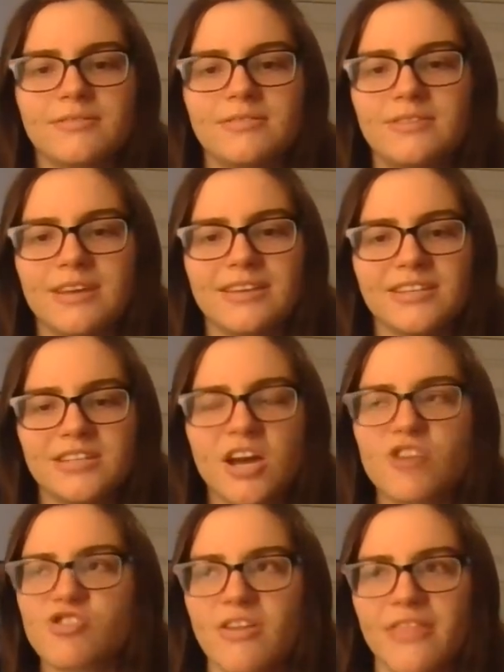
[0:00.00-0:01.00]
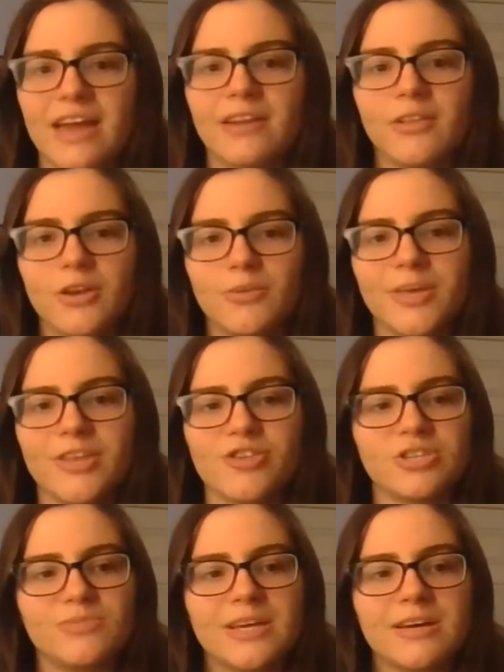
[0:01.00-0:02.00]
tend to touch on that a little bit,
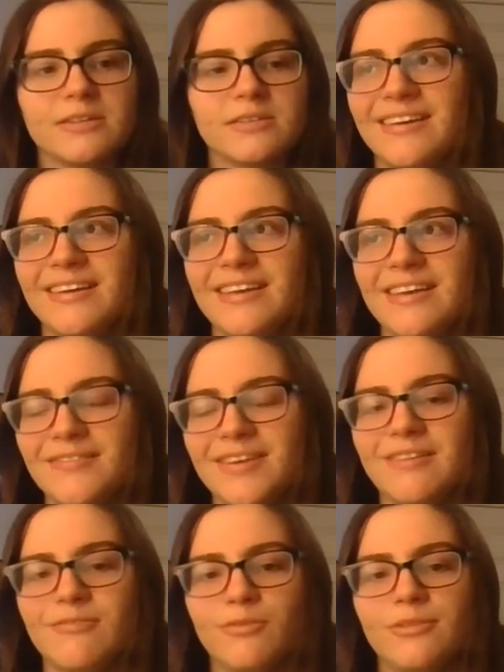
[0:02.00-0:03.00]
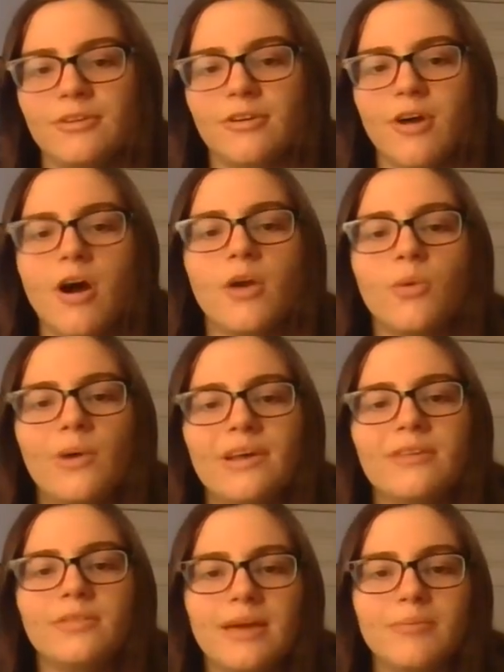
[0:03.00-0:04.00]
just because even if you're on what
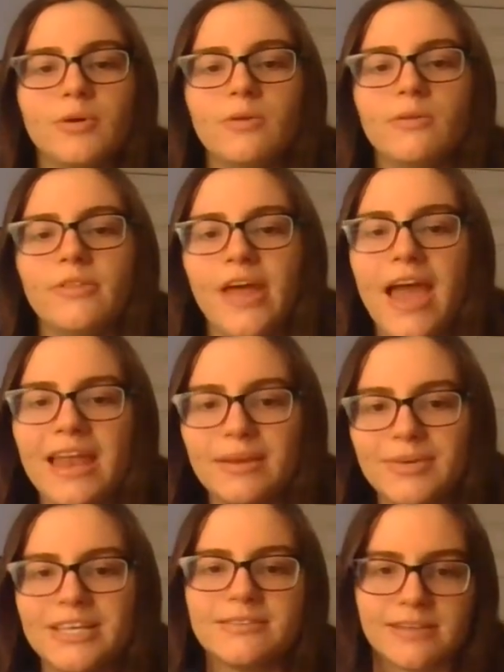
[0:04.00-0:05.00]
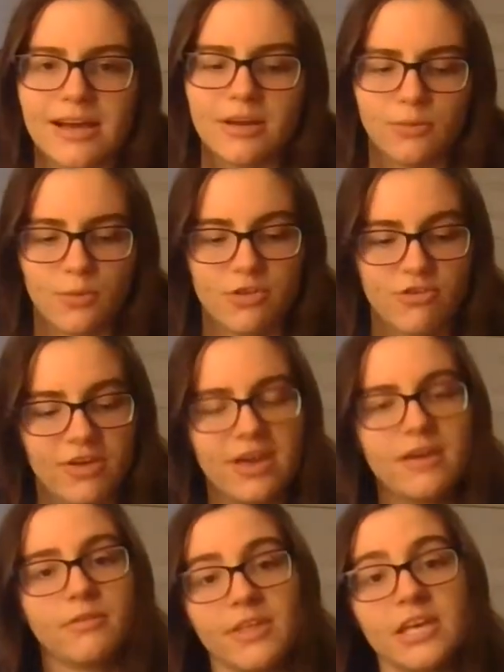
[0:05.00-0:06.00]
you label the enemy side, which
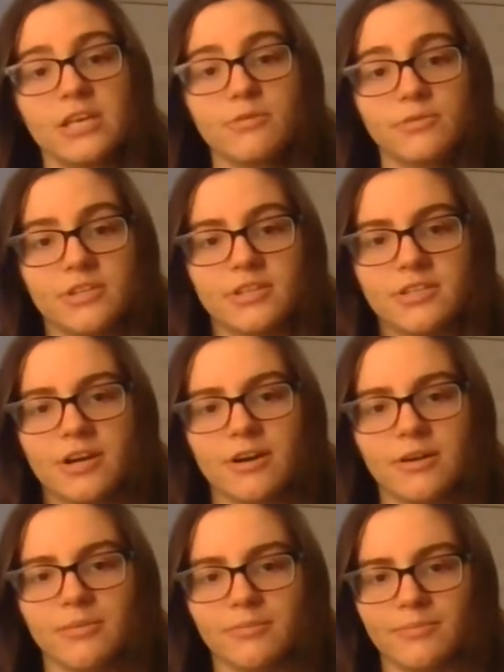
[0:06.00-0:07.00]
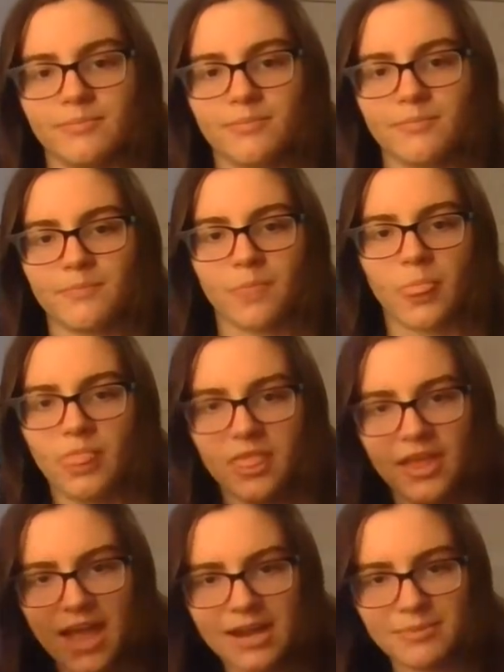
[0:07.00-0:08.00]
they use the term
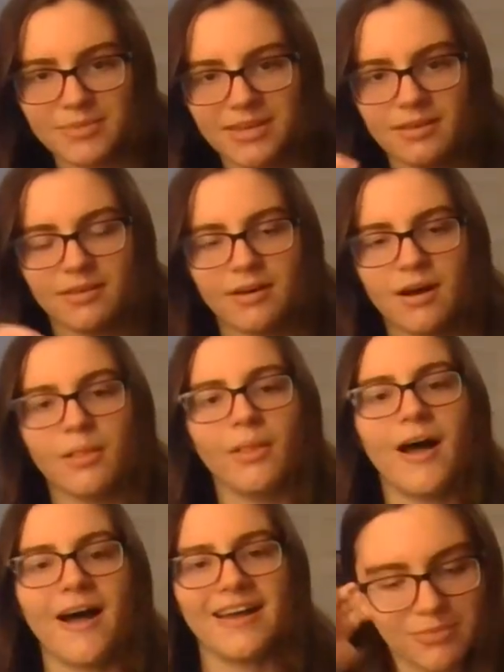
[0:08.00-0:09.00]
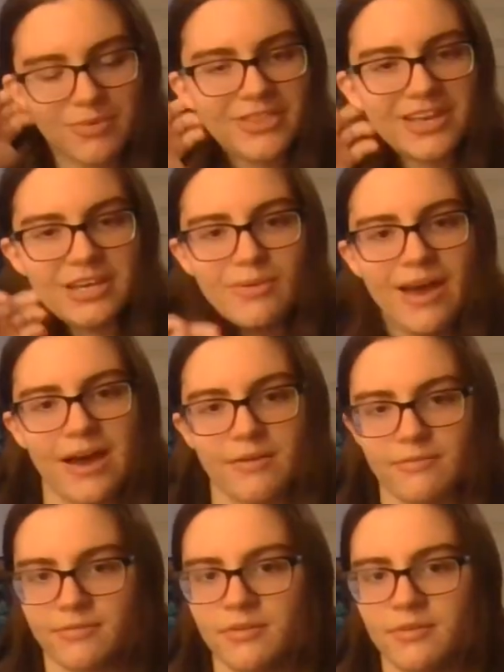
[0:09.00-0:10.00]
the enemy a lot, but then you have